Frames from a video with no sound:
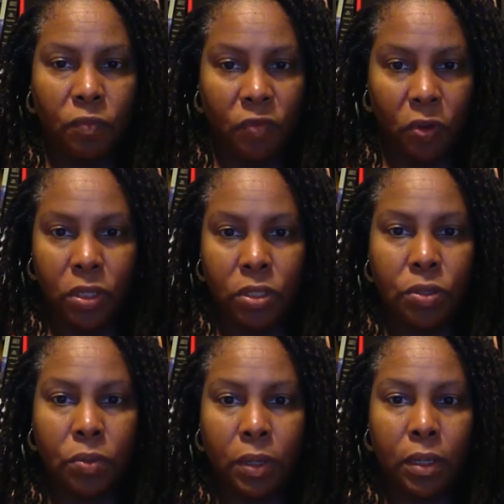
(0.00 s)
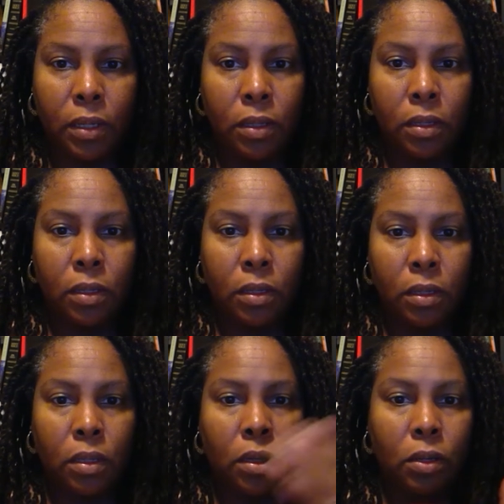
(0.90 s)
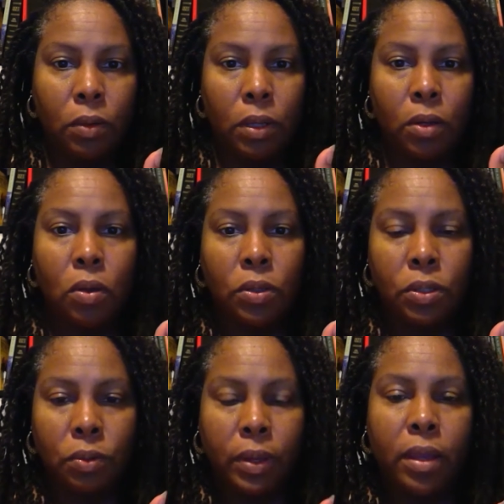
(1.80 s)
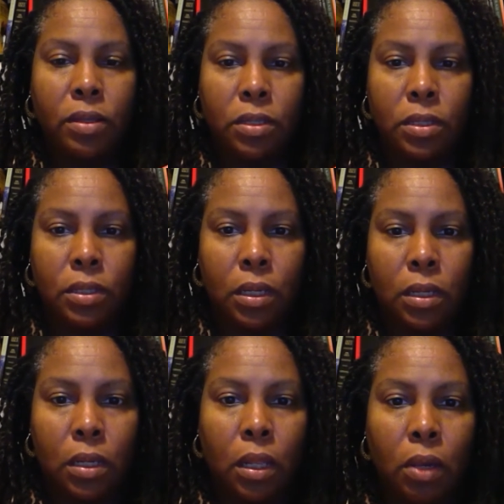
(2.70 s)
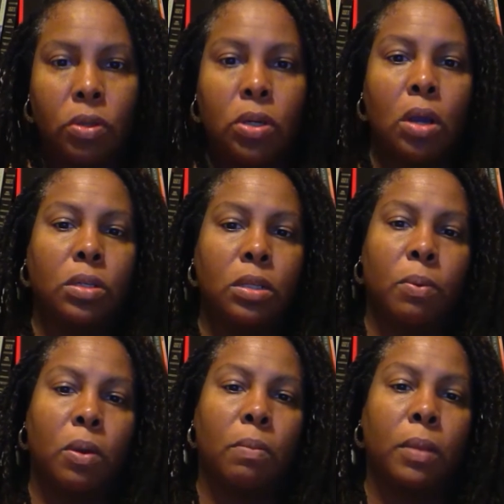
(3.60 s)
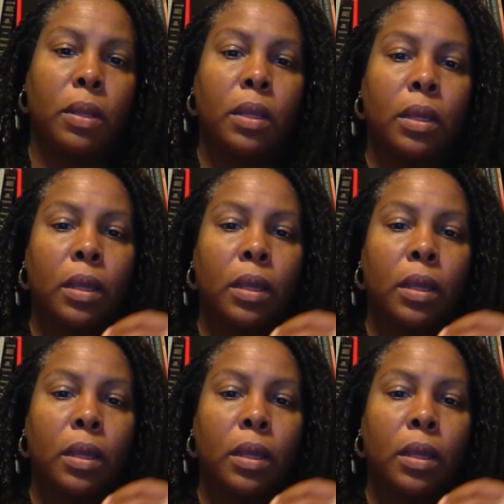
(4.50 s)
for history, and it also counts in the language arts department.